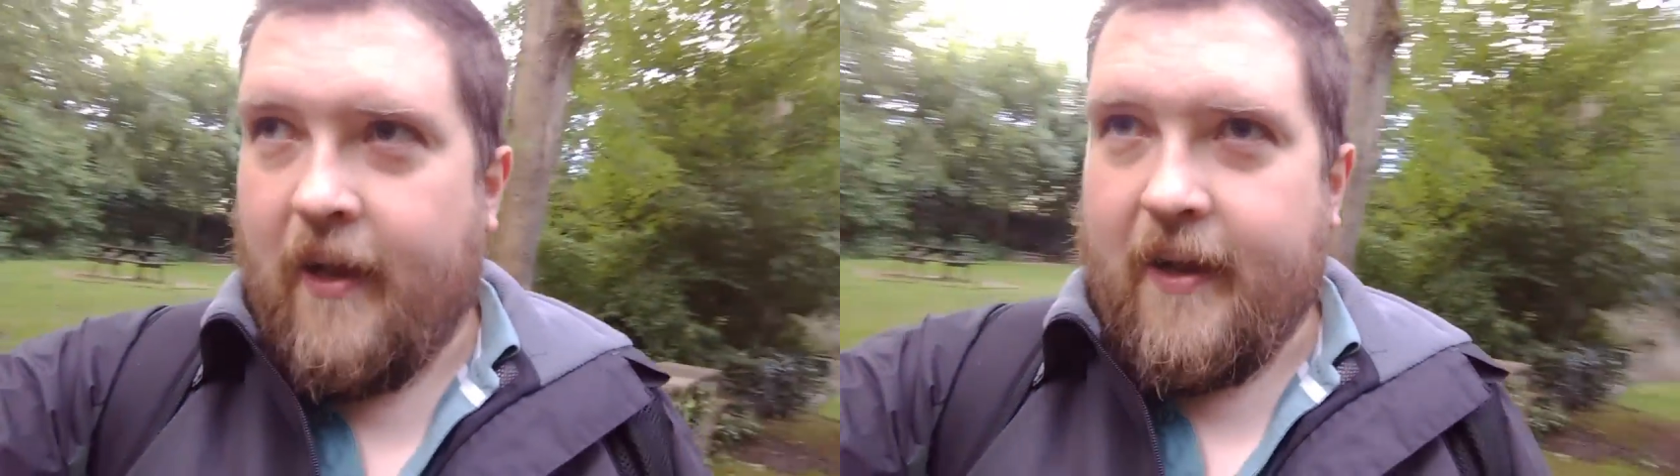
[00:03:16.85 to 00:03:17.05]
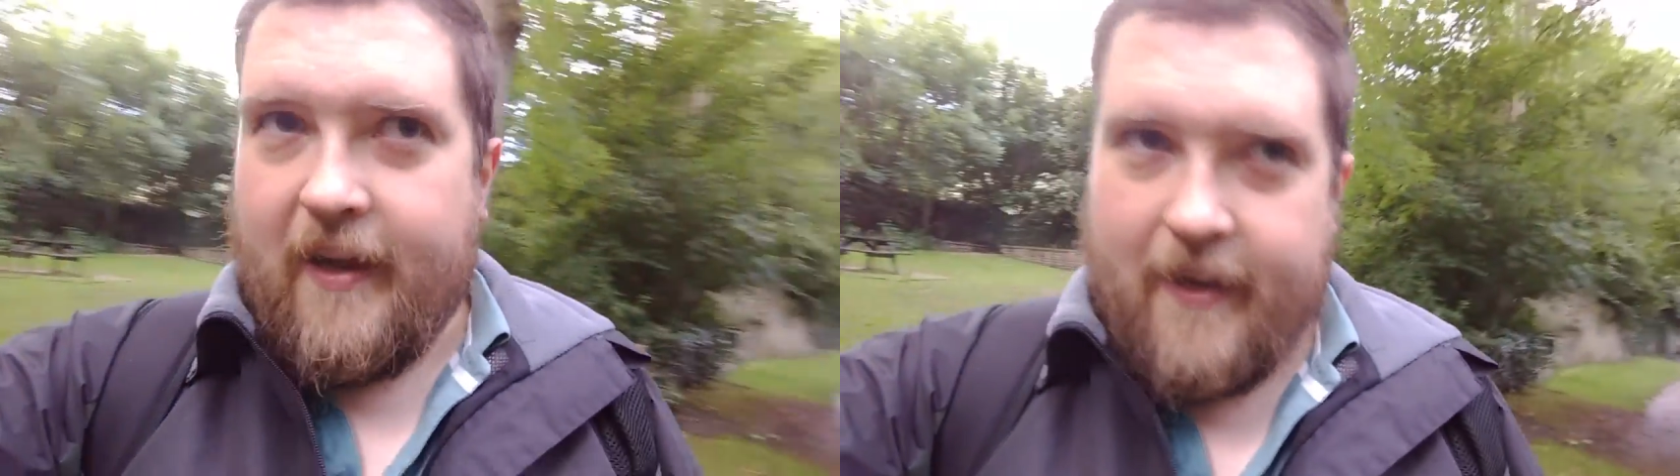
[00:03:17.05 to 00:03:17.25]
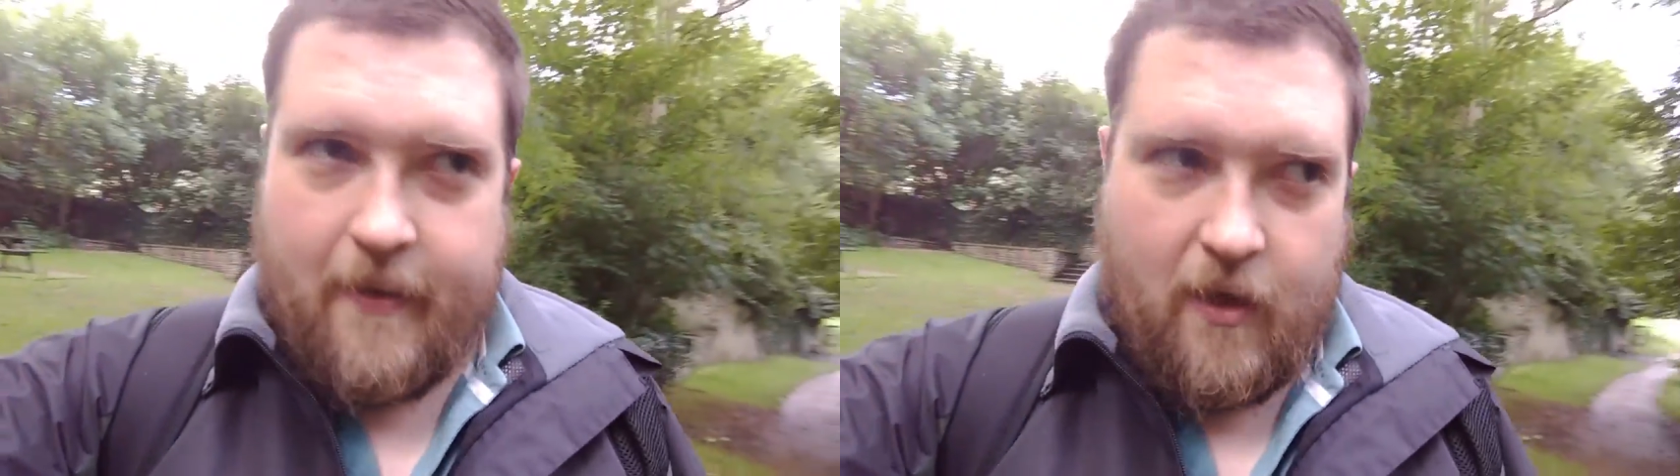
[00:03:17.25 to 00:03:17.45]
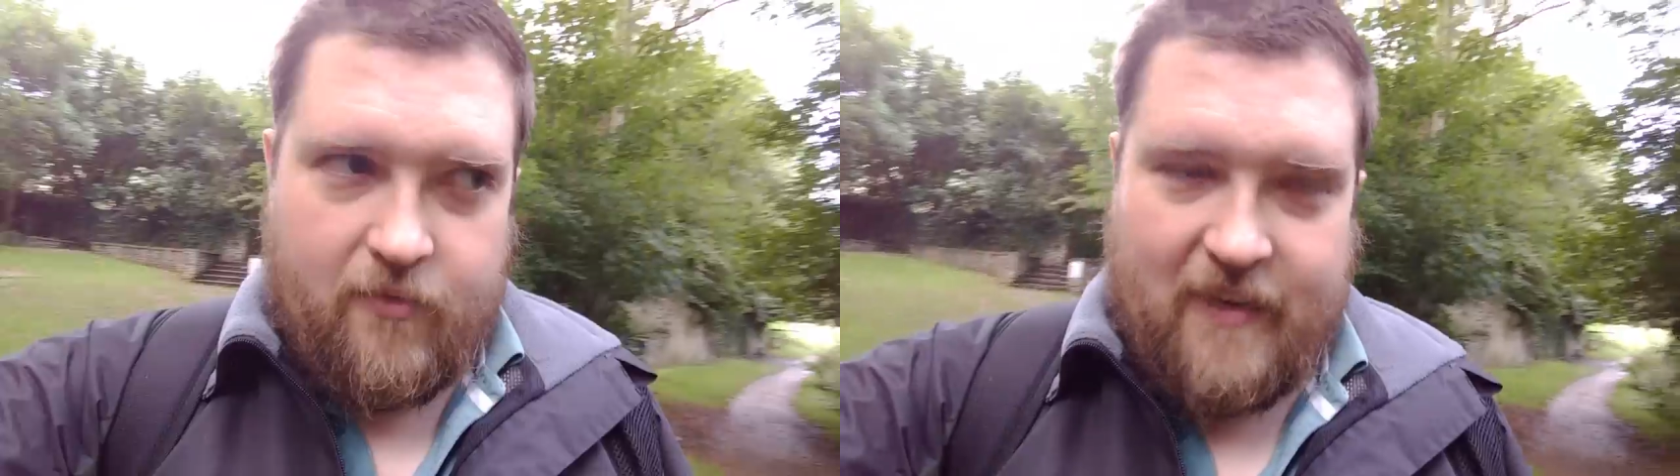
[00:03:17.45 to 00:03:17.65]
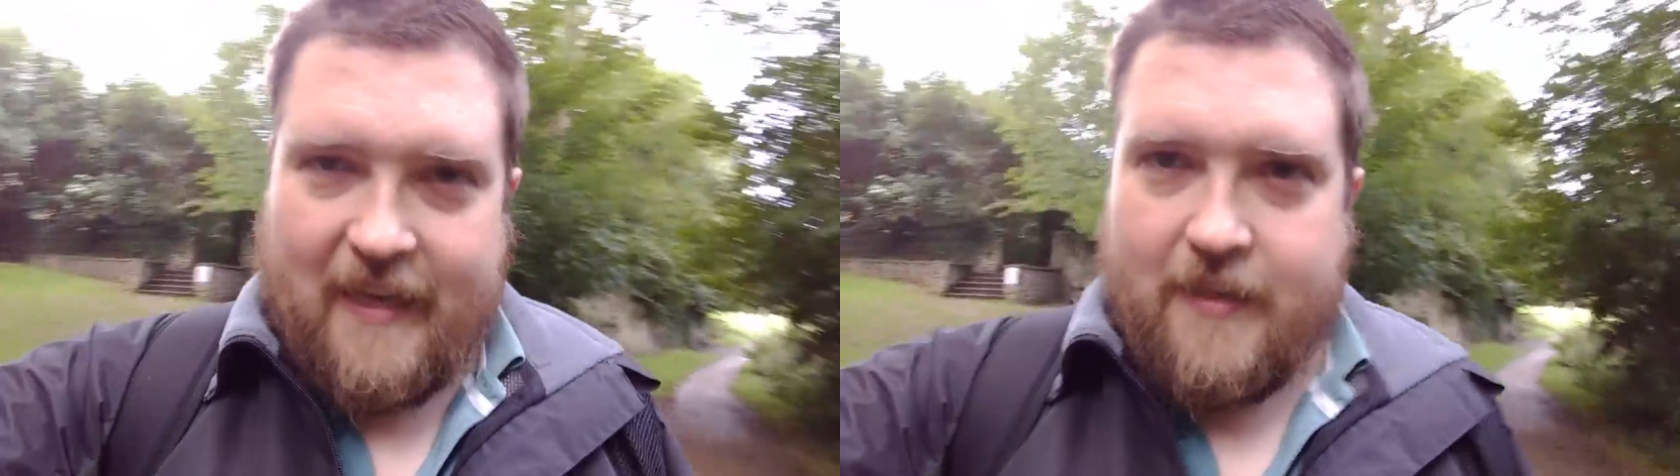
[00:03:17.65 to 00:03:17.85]
uh,
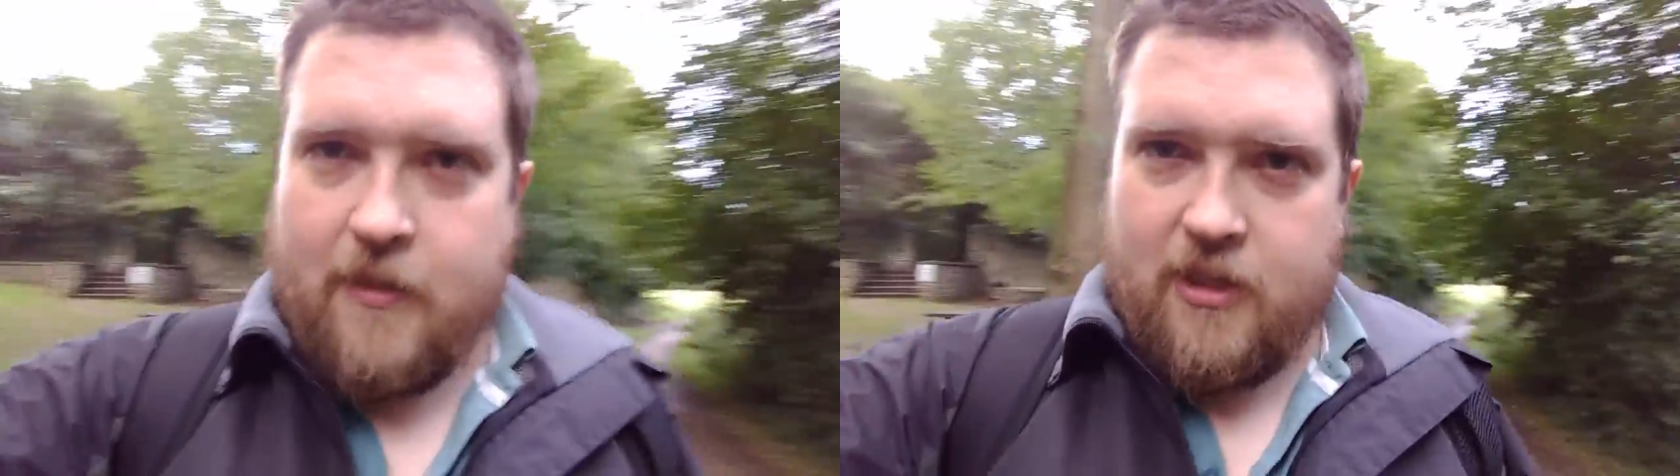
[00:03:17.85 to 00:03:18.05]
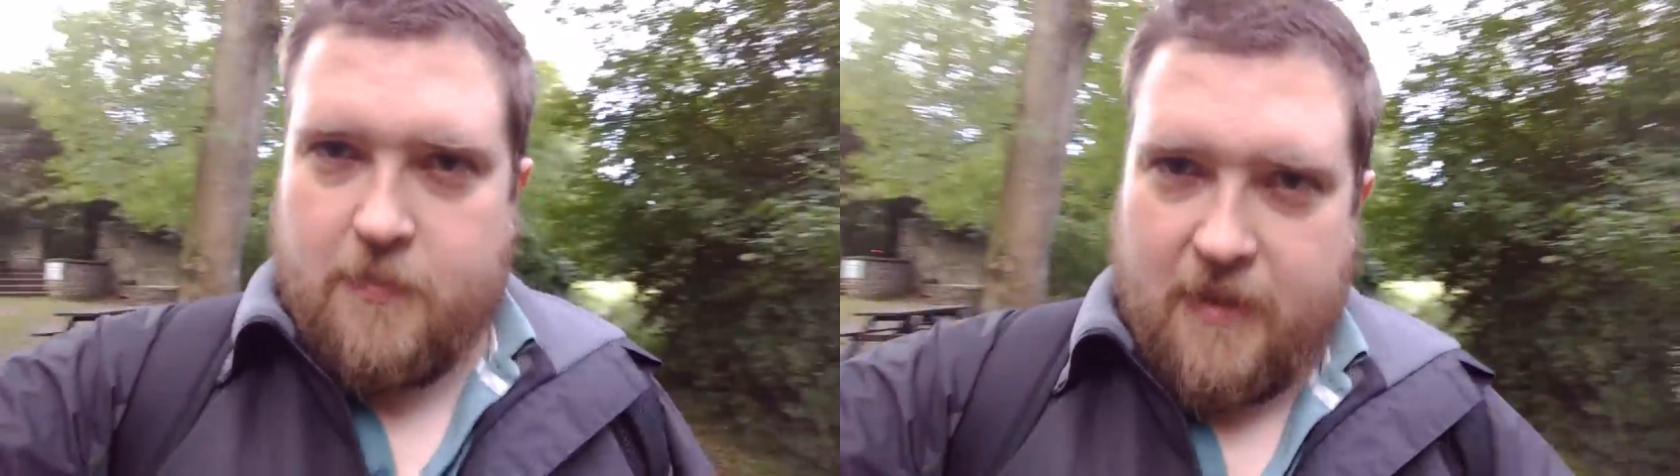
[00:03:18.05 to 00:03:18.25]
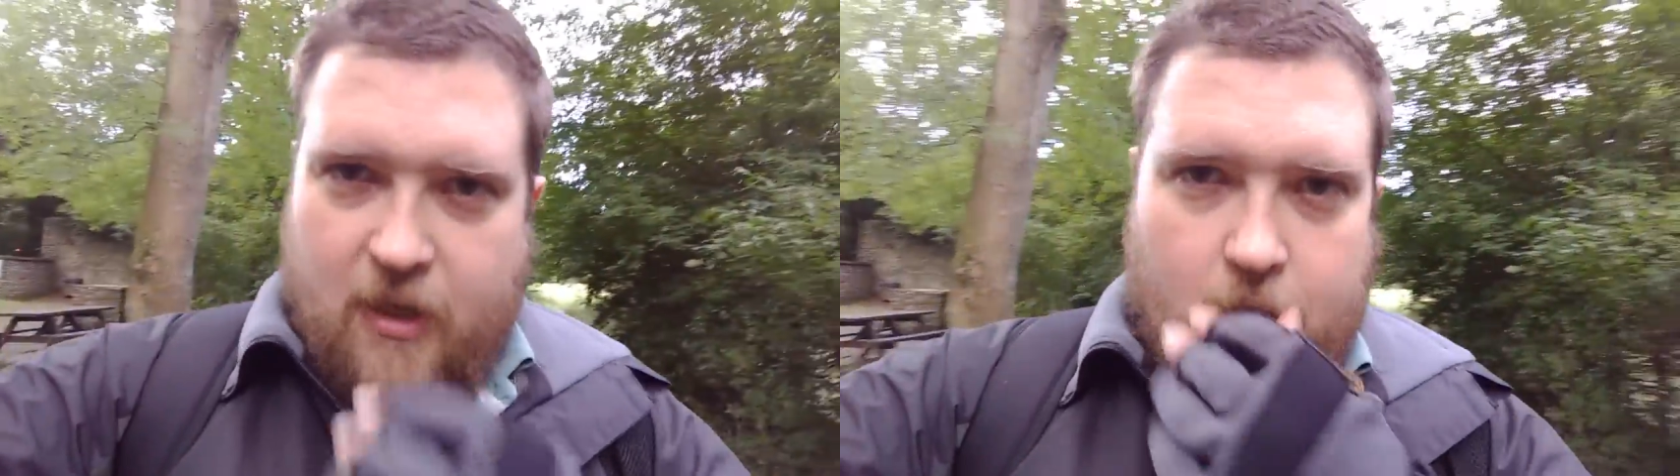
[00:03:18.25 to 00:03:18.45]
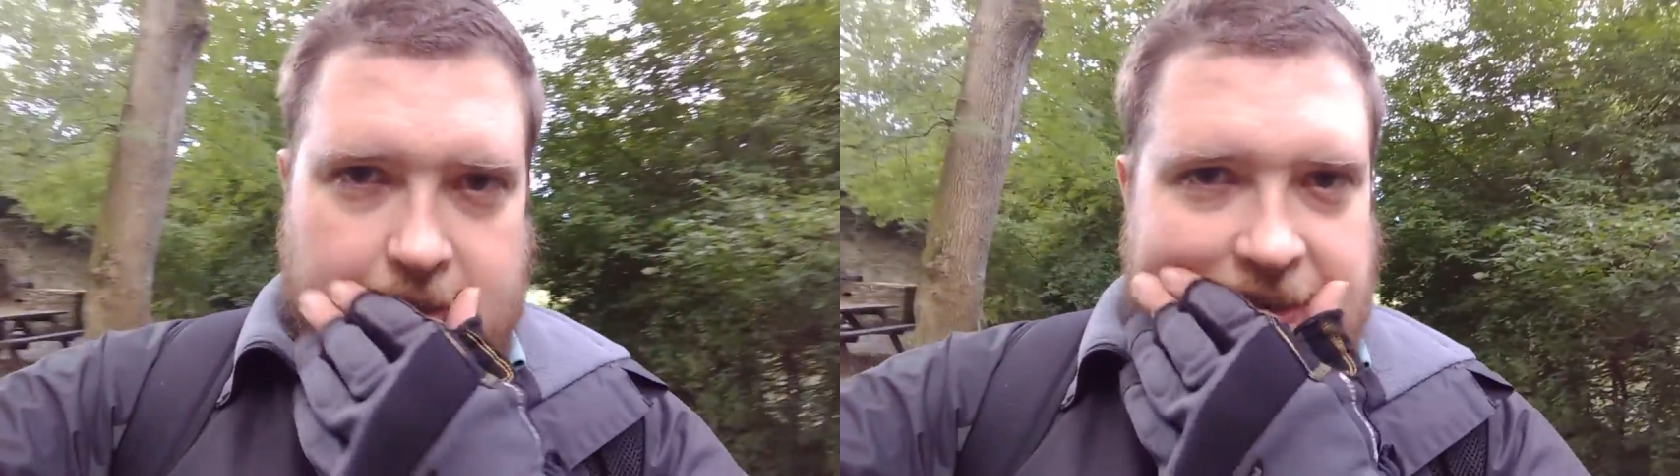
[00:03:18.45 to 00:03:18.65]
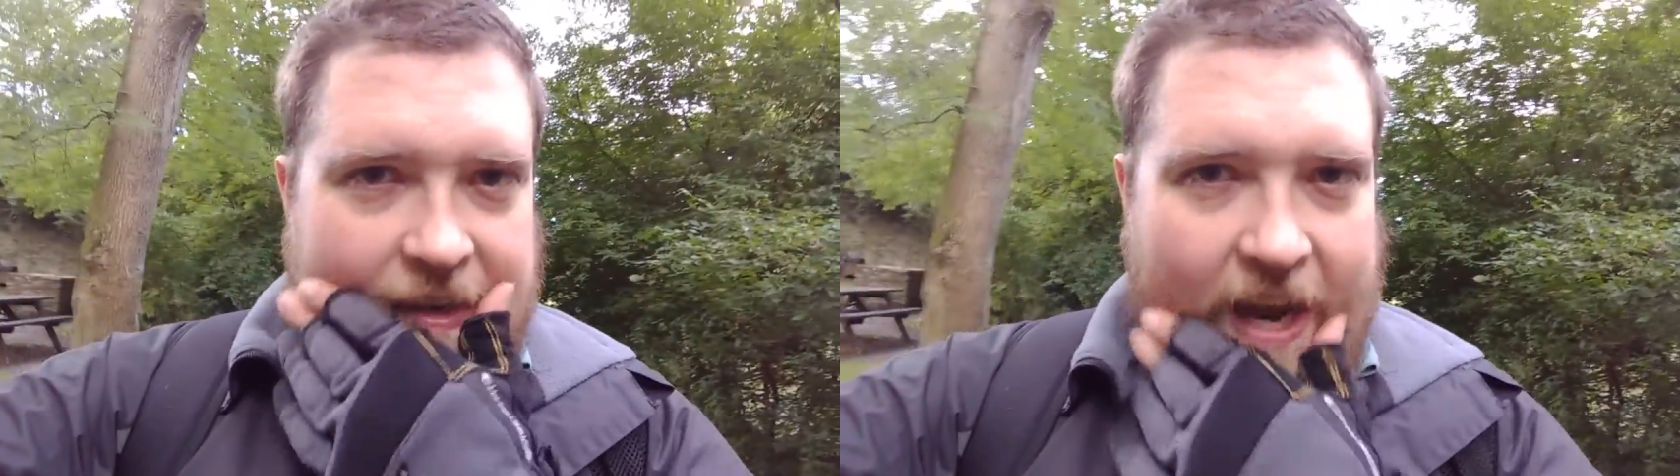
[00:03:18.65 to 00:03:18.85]
of late, just because